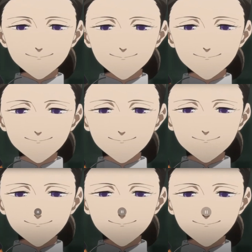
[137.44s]

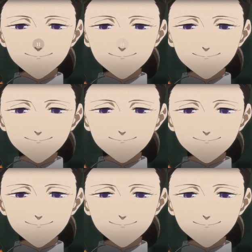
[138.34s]

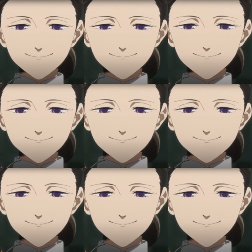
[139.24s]

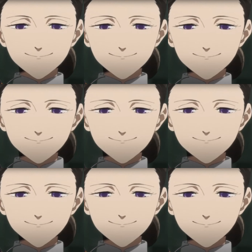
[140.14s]

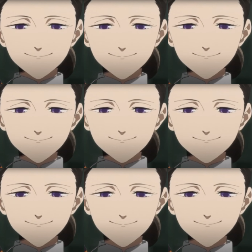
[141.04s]

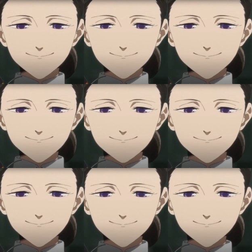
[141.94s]

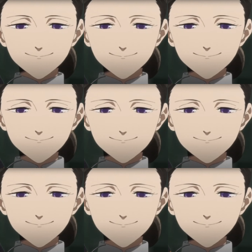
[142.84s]

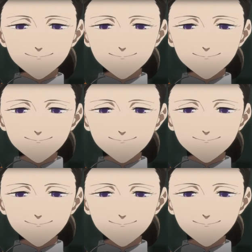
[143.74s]

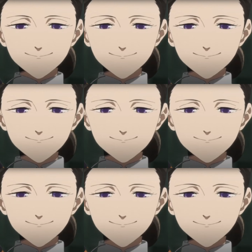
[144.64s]
[no speech]